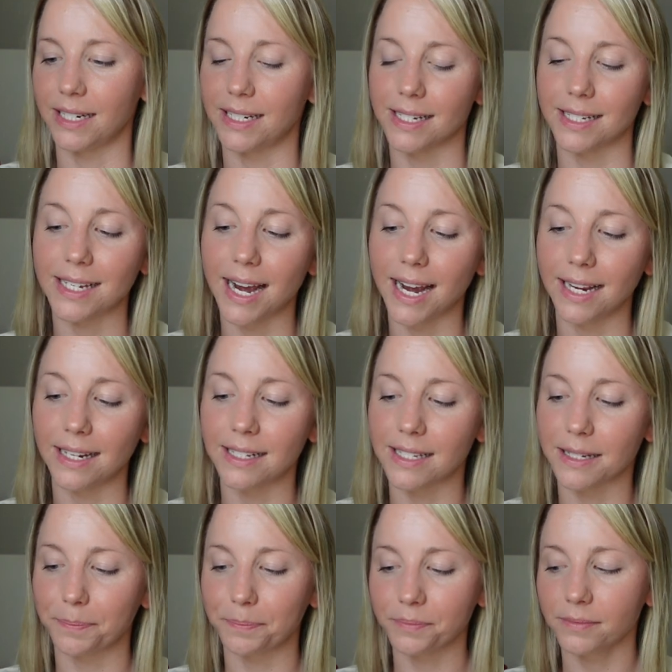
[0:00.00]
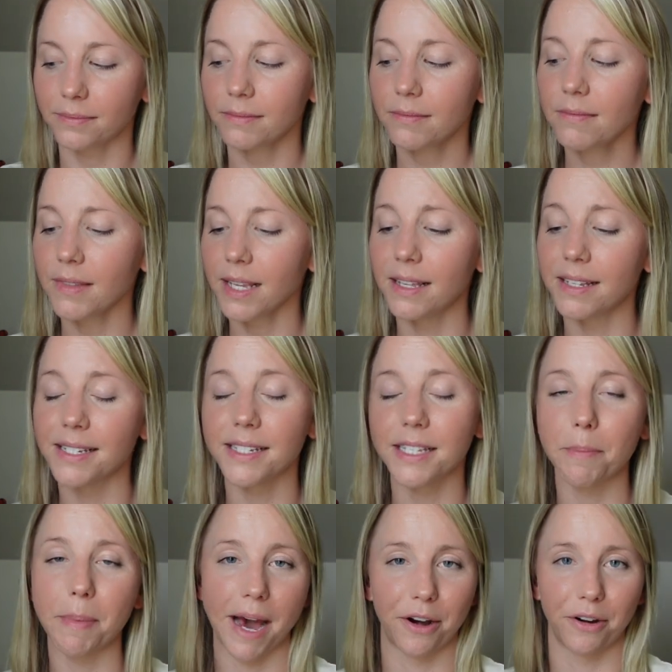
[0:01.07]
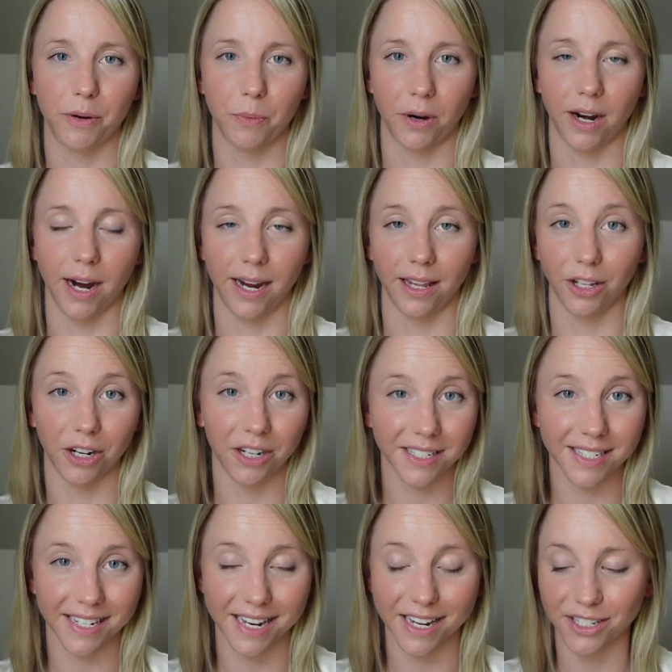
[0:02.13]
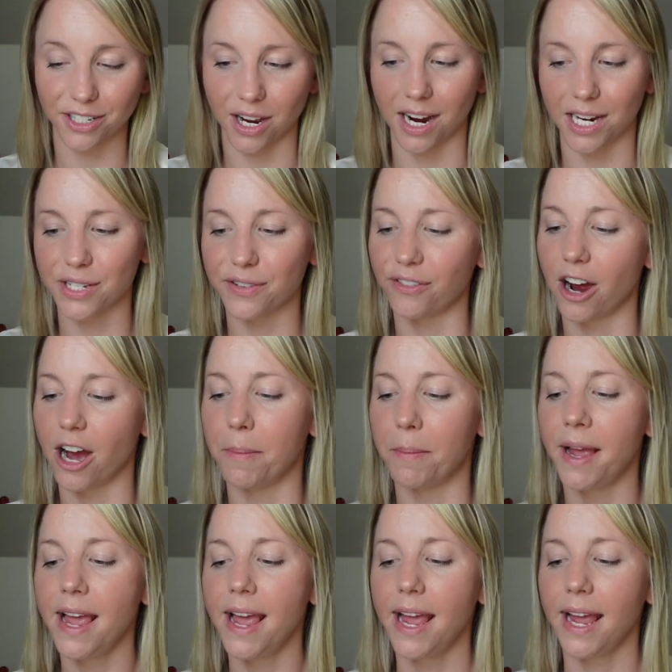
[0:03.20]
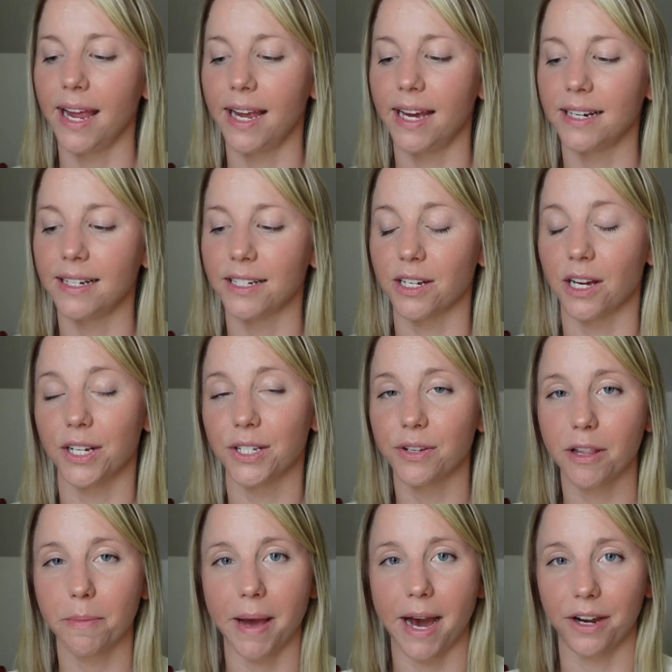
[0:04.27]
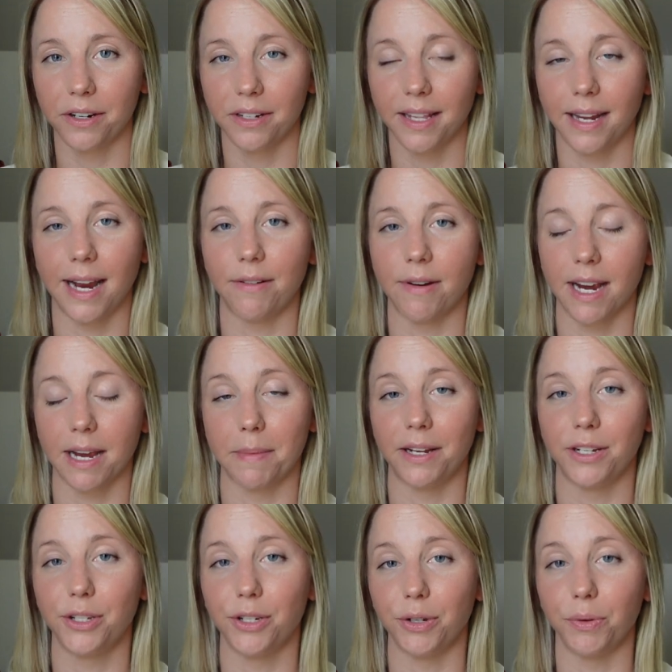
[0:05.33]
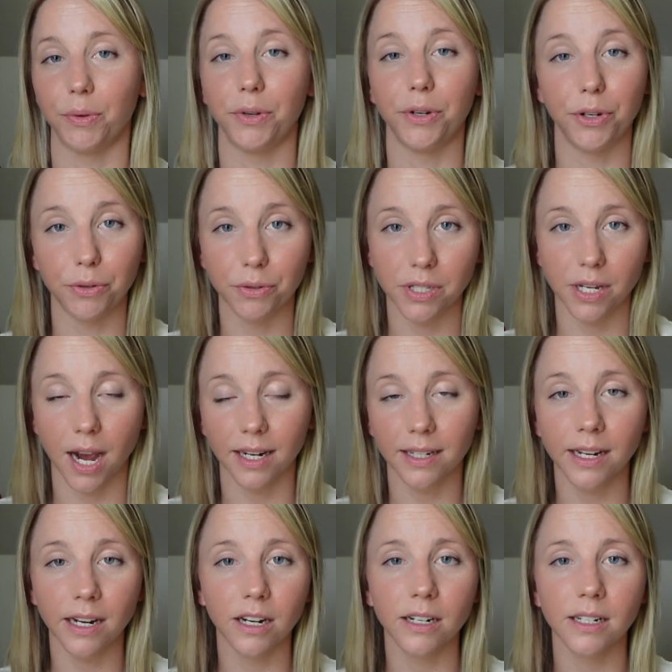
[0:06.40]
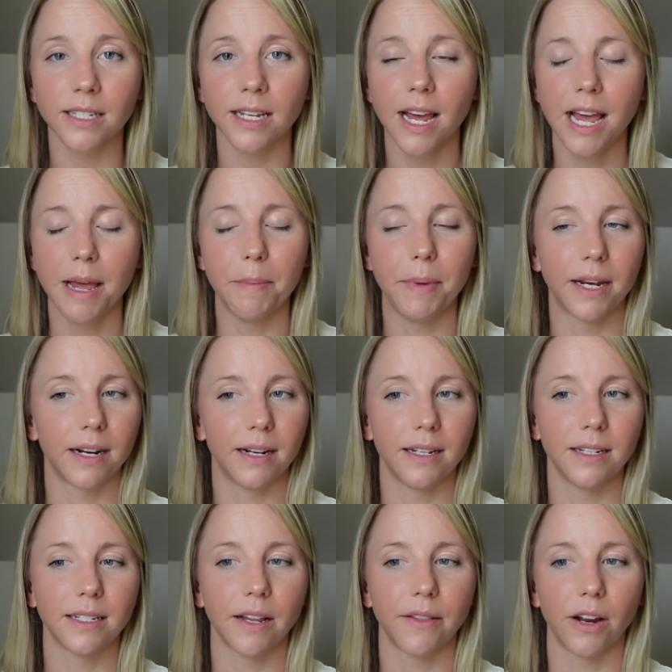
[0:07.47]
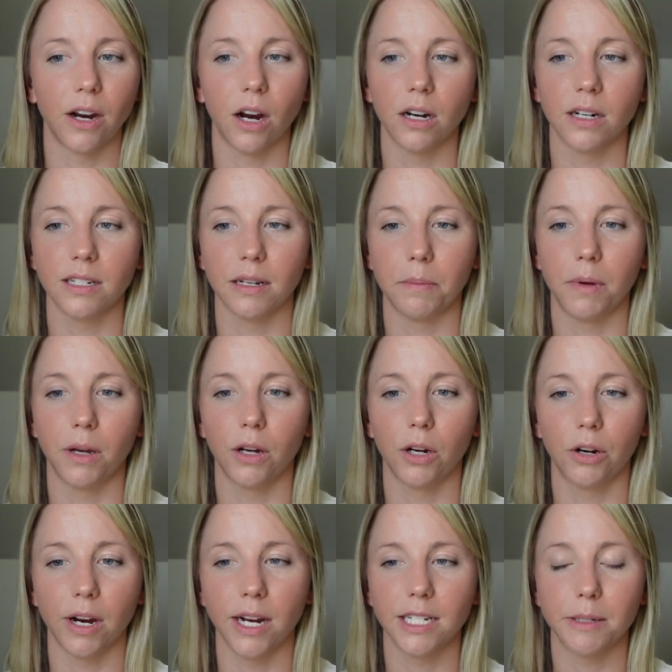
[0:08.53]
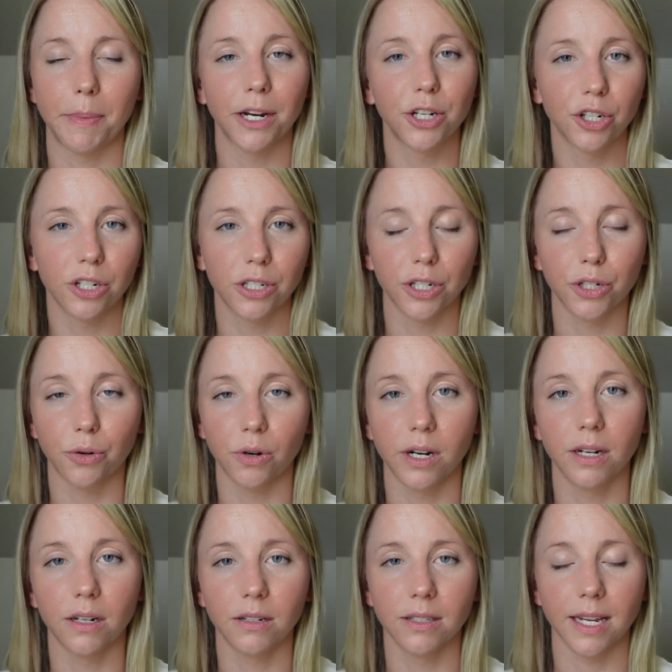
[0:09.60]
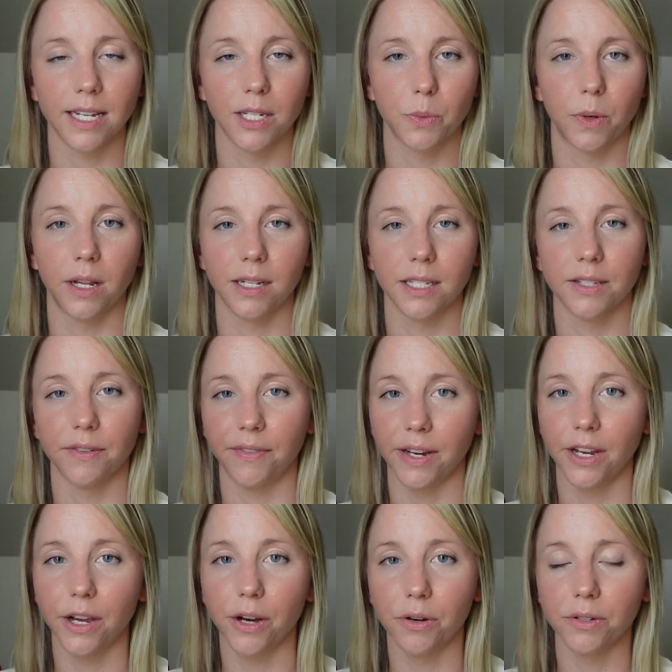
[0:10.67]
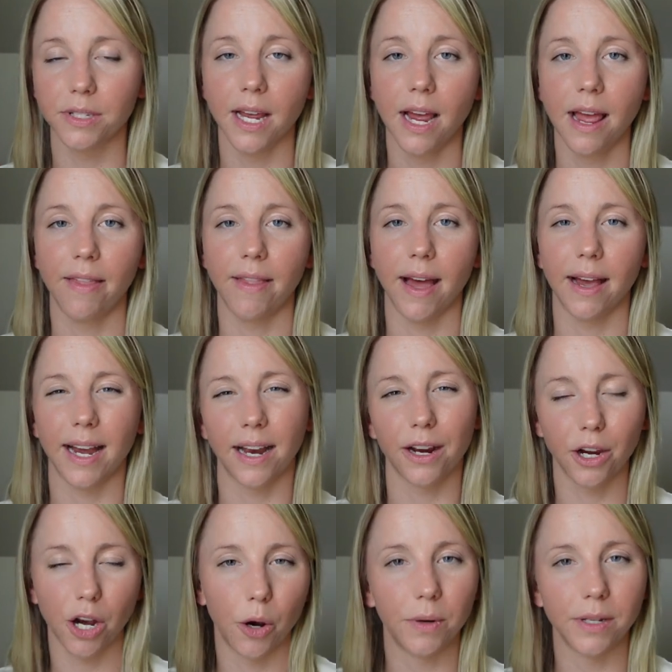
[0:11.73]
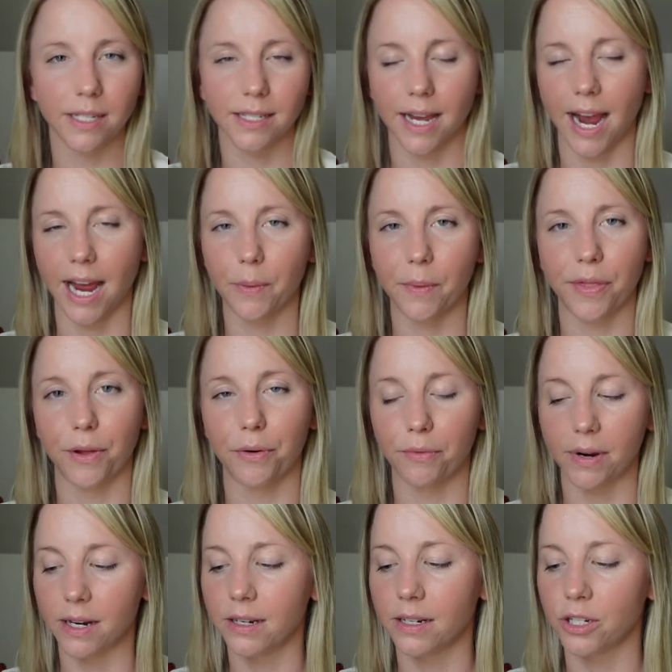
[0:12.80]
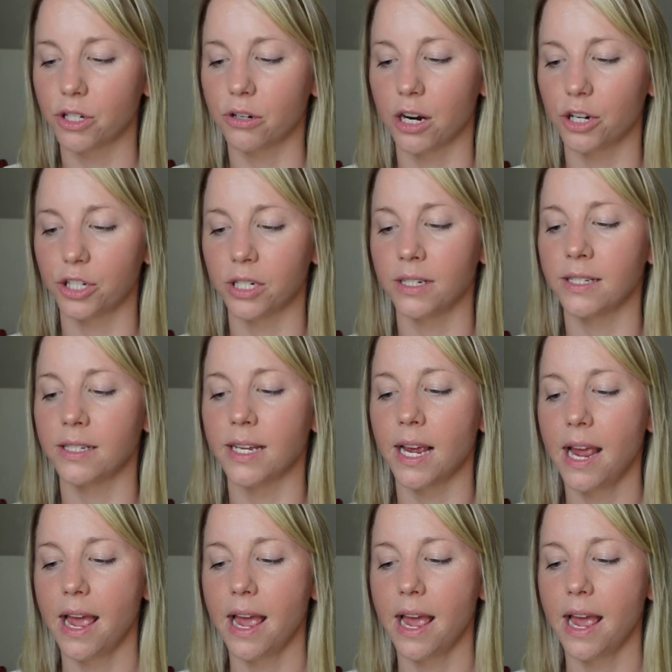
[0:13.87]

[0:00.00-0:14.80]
Designs. This is the pattern where I learned to knit socks from, and it's also the pattern that I recommend to new sock knitters because there are some great picture tutorials as well as videos that kind of coincide with the written instructions